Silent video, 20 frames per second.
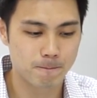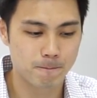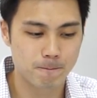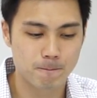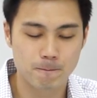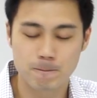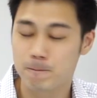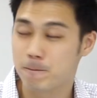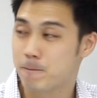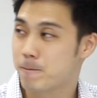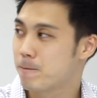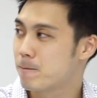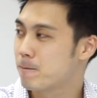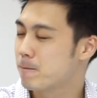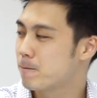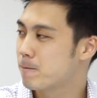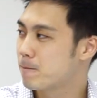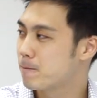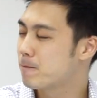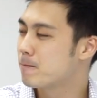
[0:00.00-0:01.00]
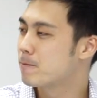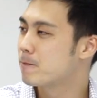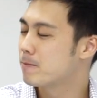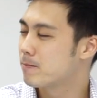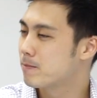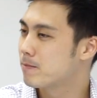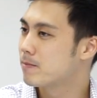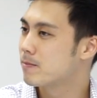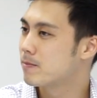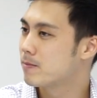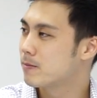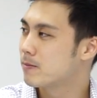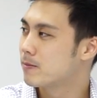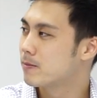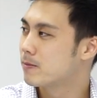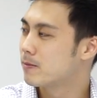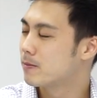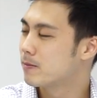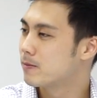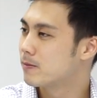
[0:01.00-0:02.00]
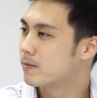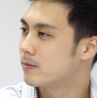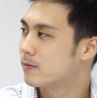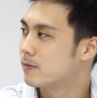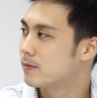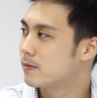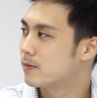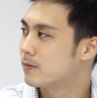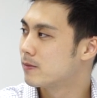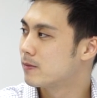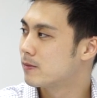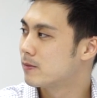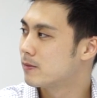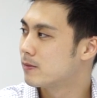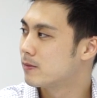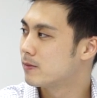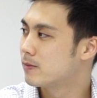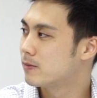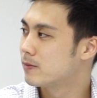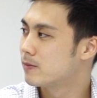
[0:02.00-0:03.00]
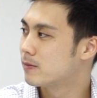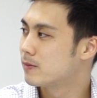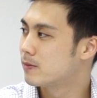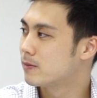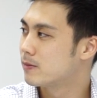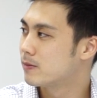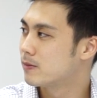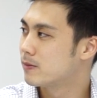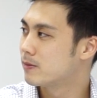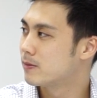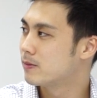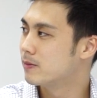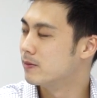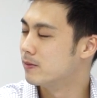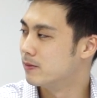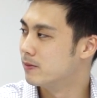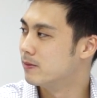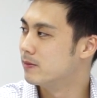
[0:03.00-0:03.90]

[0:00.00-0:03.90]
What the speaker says: This person isn't speaking.